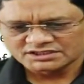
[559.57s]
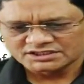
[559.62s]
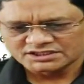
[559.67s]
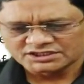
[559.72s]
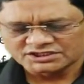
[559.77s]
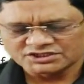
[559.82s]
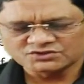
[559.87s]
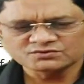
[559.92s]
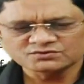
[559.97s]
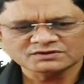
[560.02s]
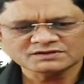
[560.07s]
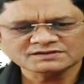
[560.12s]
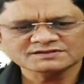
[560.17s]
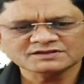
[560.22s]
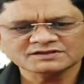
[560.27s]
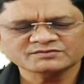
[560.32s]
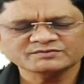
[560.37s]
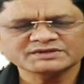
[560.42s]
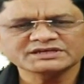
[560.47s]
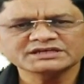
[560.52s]
It was
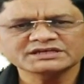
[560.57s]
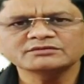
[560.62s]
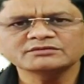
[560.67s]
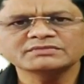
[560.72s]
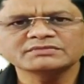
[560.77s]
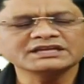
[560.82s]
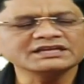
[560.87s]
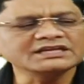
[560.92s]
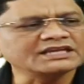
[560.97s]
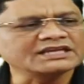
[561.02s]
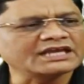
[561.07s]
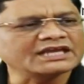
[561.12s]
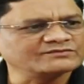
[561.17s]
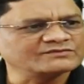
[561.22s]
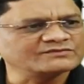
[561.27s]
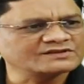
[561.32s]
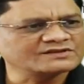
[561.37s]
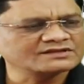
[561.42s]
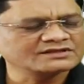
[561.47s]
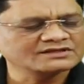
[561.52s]
suspended many
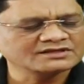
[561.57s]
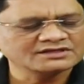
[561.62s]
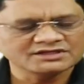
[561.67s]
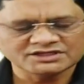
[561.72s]
times.